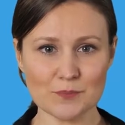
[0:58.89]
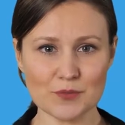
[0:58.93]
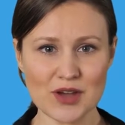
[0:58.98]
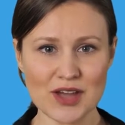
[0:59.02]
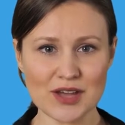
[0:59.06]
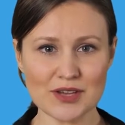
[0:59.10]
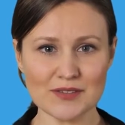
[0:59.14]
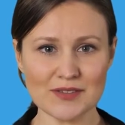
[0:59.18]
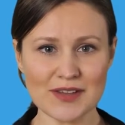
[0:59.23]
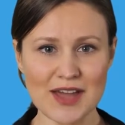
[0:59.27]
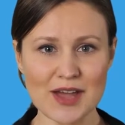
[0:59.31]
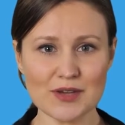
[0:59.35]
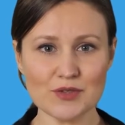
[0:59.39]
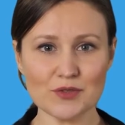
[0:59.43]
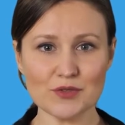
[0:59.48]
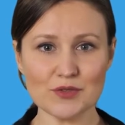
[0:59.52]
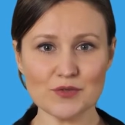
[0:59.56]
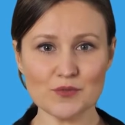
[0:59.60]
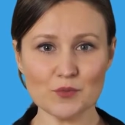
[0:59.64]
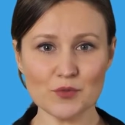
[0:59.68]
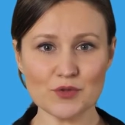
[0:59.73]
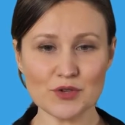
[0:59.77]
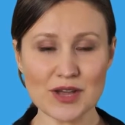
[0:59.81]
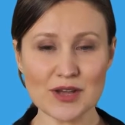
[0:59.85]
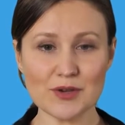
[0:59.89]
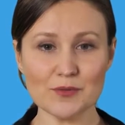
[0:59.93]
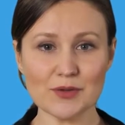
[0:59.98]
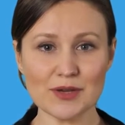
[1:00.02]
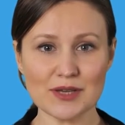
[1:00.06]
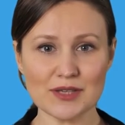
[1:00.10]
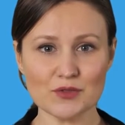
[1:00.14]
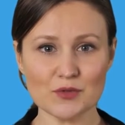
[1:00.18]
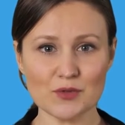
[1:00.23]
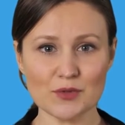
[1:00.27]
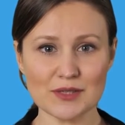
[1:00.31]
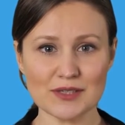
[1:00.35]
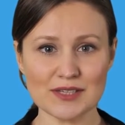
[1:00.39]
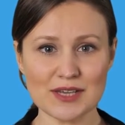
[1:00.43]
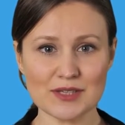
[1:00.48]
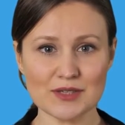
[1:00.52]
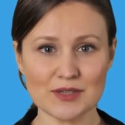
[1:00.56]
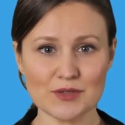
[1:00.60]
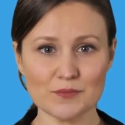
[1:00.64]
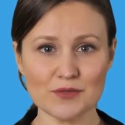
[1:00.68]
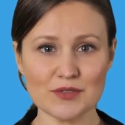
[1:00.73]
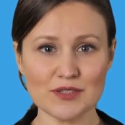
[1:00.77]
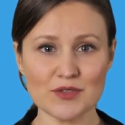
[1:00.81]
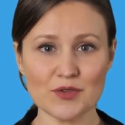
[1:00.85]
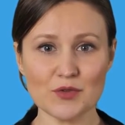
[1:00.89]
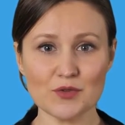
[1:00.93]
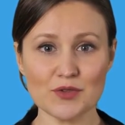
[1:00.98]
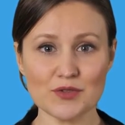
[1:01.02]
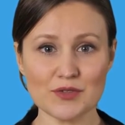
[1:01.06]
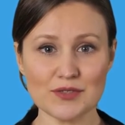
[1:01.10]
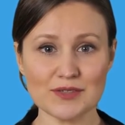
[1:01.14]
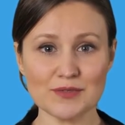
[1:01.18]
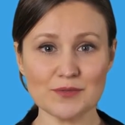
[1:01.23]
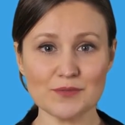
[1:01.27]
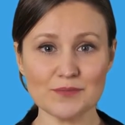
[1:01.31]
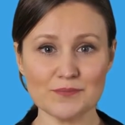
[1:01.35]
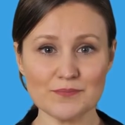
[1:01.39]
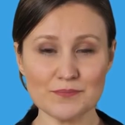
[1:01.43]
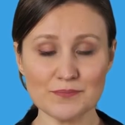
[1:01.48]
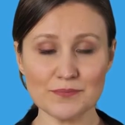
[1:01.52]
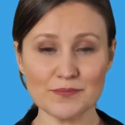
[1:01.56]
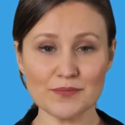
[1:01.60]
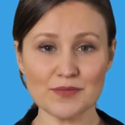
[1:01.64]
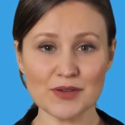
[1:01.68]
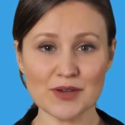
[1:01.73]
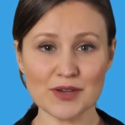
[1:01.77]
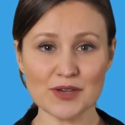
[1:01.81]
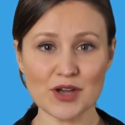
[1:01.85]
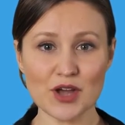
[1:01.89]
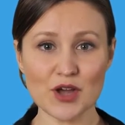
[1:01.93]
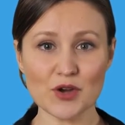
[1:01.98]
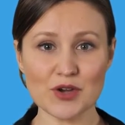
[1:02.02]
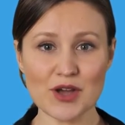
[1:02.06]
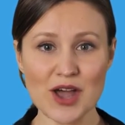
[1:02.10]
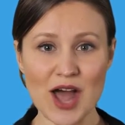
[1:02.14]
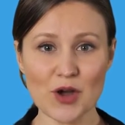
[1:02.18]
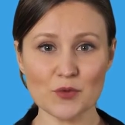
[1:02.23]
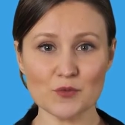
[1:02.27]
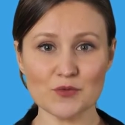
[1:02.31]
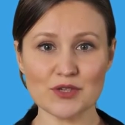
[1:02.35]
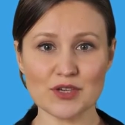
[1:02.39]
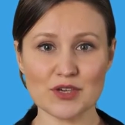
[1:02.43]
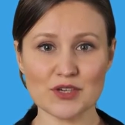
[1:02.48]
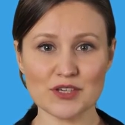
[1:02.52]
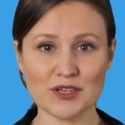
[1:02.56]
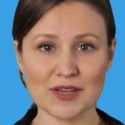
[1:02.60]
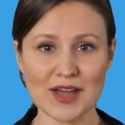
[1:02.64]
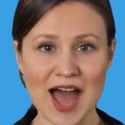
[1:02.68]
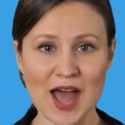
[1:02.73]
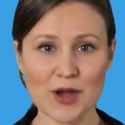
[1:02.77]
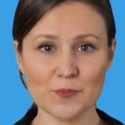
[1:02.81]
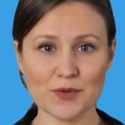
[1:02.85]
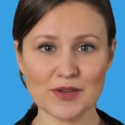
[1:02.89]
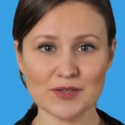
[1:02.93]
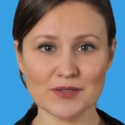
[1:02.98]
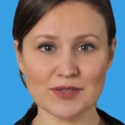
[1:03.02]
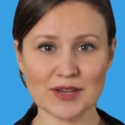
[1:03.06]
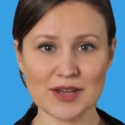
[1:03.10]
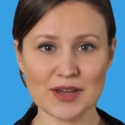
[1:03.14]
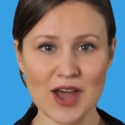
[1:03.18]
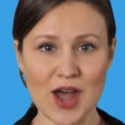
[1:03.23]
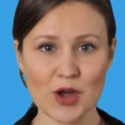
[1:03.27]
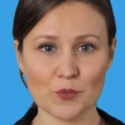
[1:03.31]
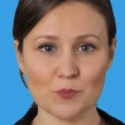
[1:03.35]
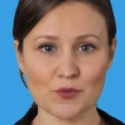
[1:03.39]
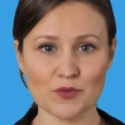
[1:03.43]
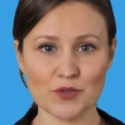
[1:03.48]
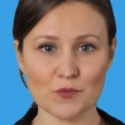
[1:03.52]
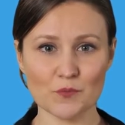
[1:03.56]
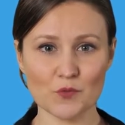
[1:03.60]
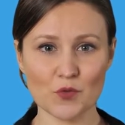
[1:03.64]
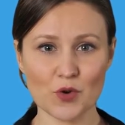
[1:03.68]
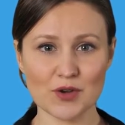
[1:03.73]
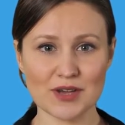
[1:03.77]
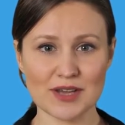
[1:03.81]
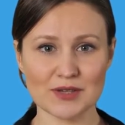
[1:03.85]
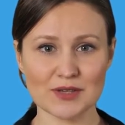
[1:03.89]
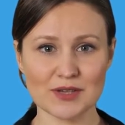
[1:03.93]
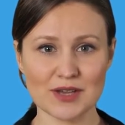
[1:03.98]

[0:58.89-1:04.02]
key factors which can lead to addictive disorders. Knowing how addiction happens can help with avoiding